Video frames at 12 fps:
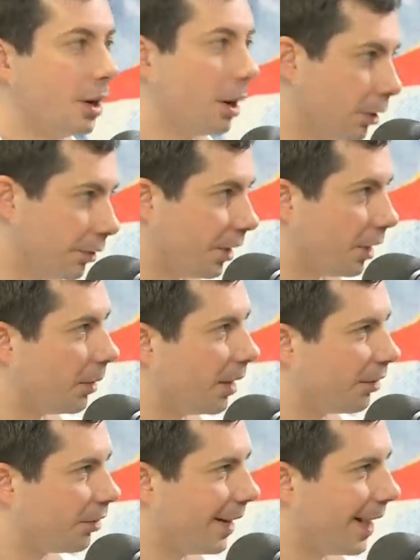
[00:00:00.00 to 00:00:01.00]
younger
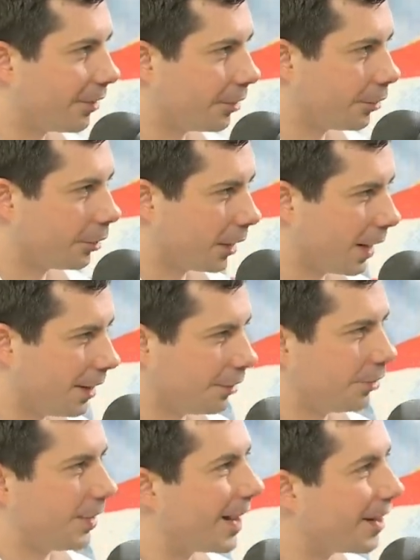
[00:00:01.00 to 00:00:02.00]
generation has a certain kind
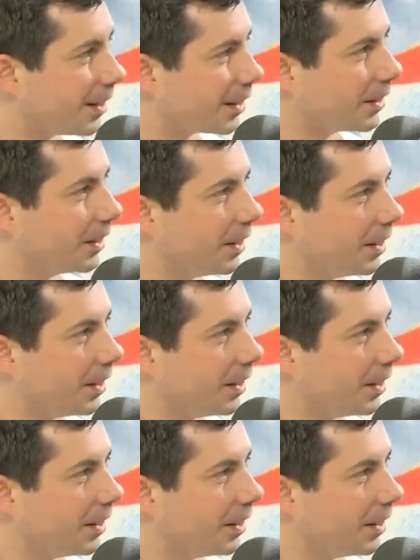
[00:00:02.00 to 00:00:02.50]
of standing.